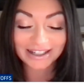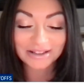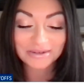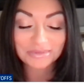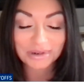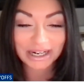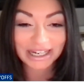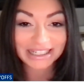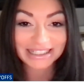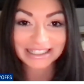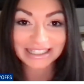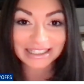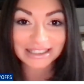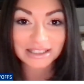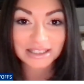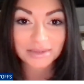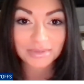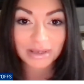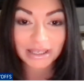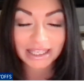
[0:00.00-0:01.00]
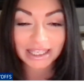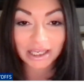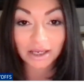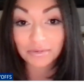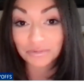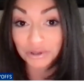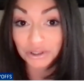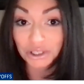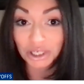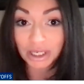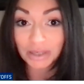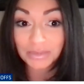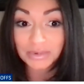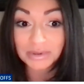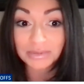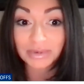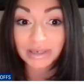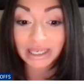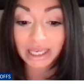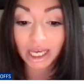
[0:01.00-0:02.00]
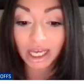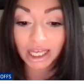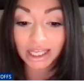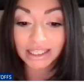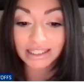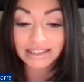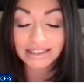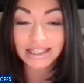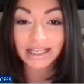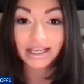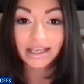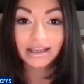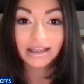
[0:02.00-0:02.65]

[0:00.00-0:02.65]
Brandon, speaking of chips, because